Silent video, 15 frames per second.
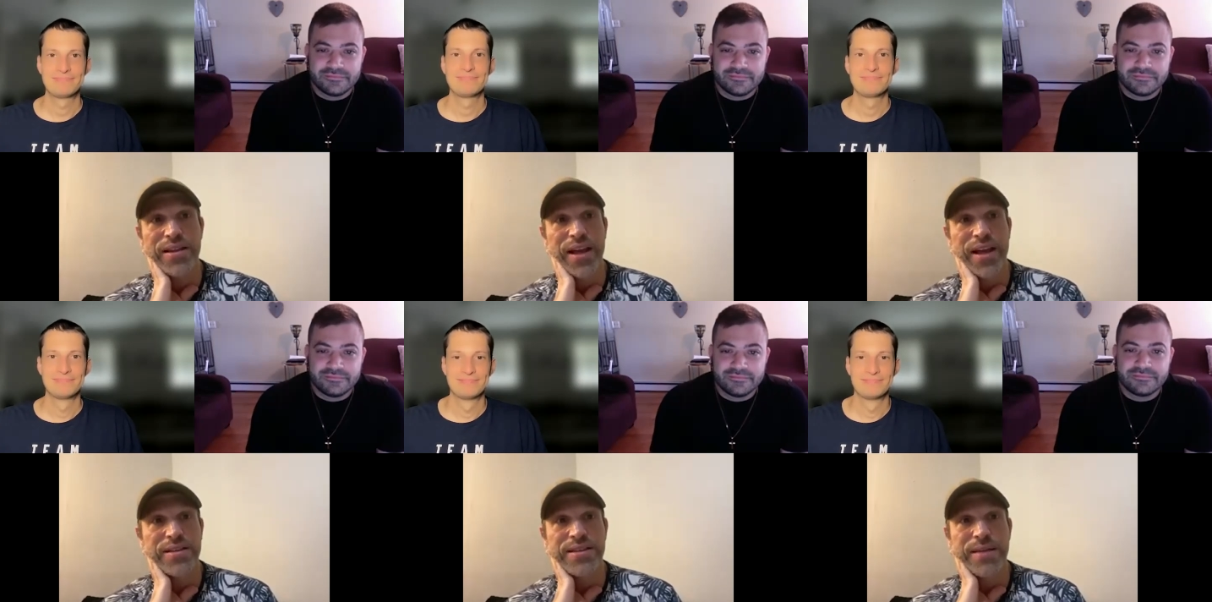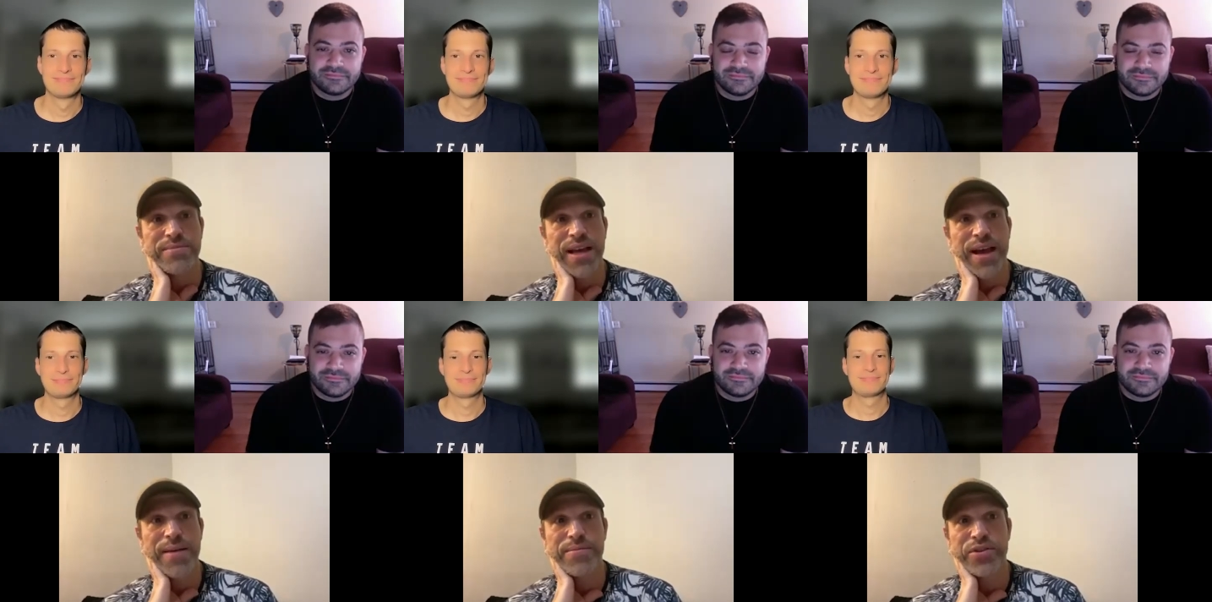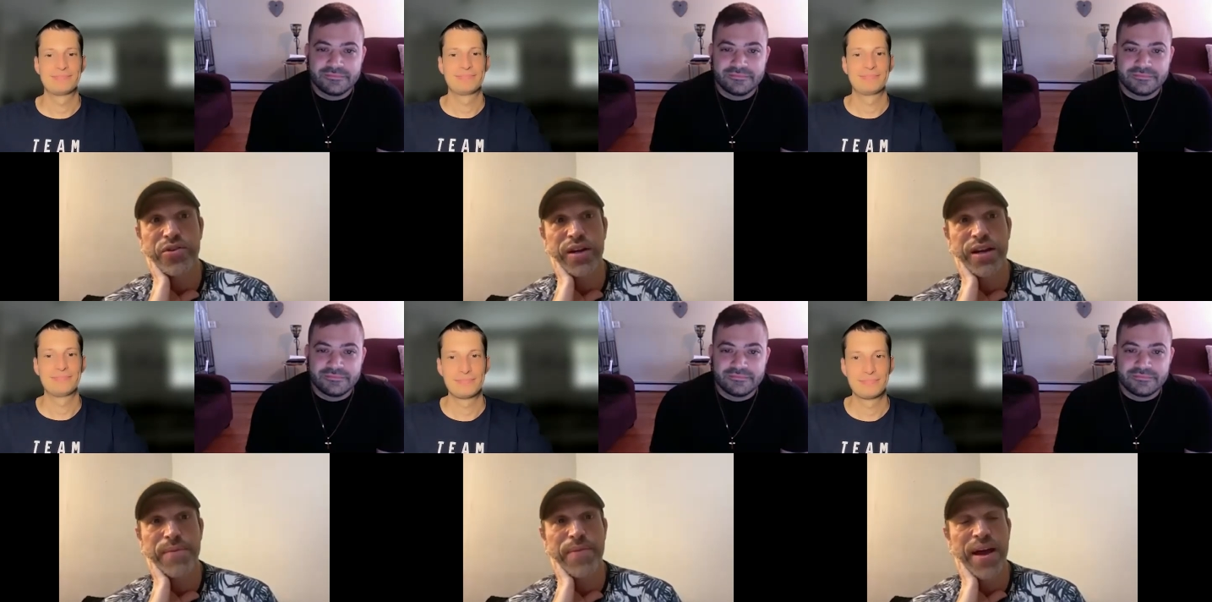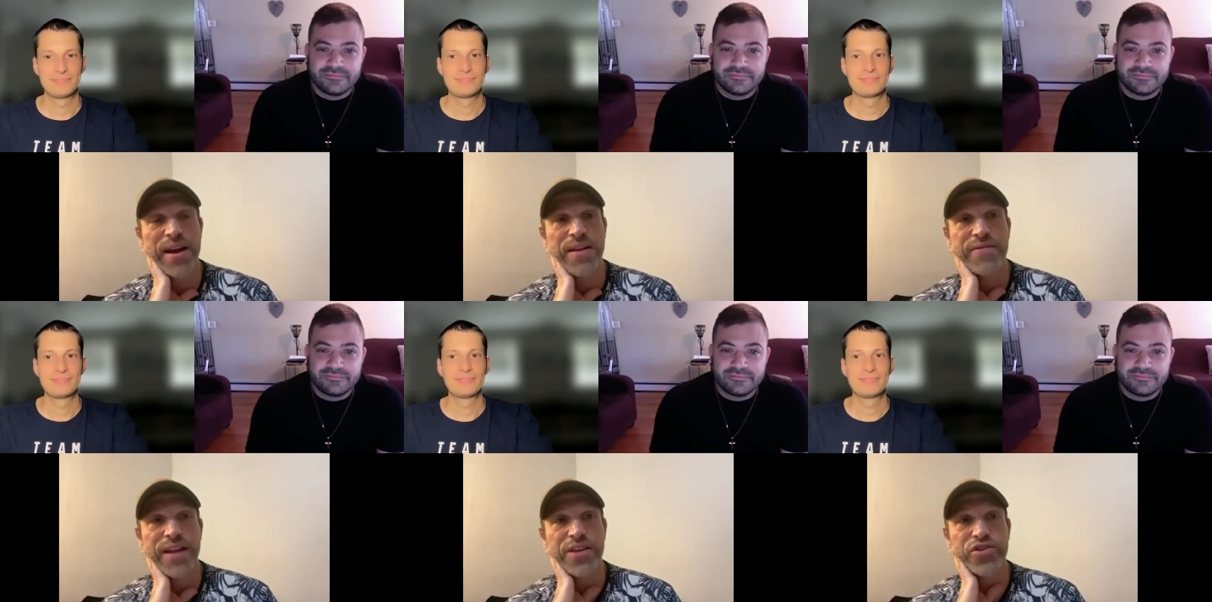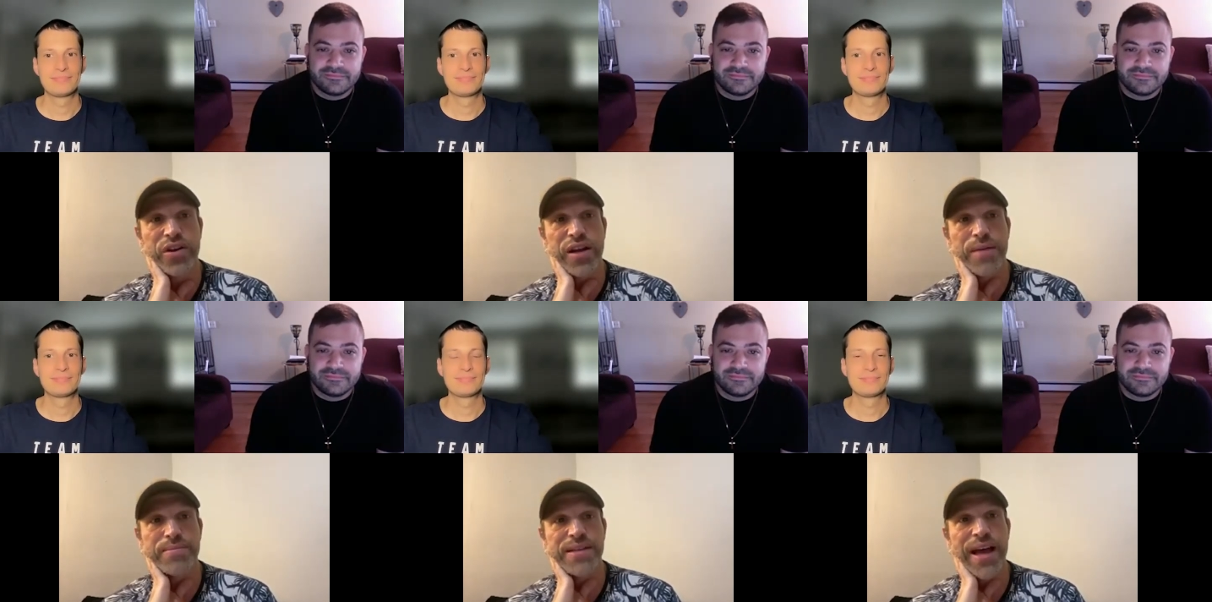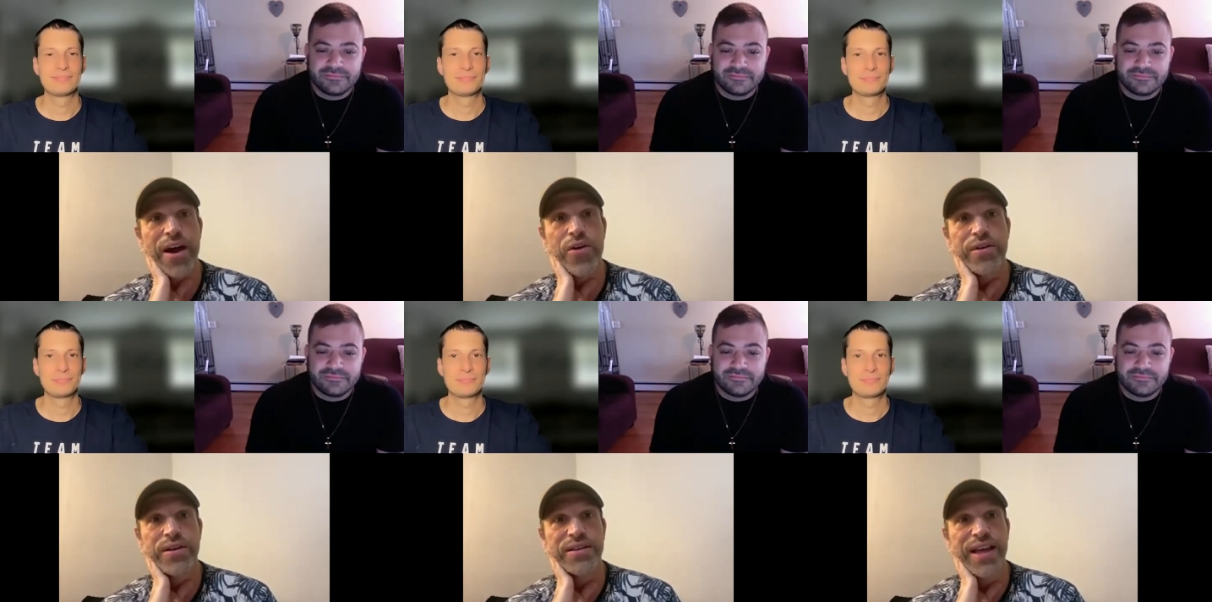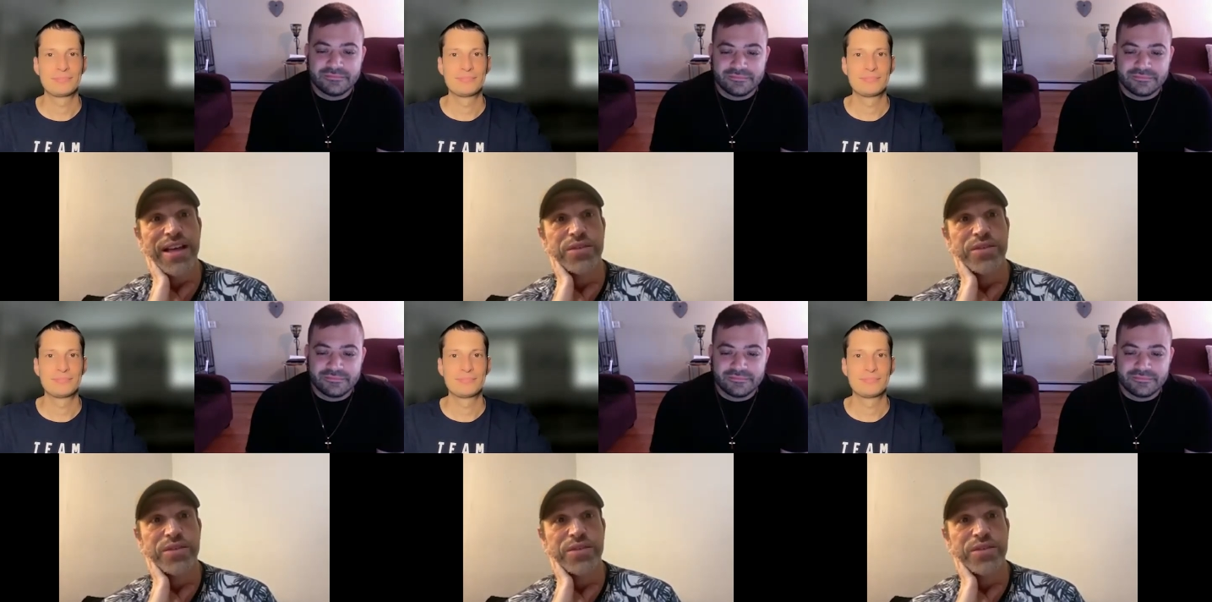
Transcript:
Speaker 1: Like sometimes your competitive nature comes out and that's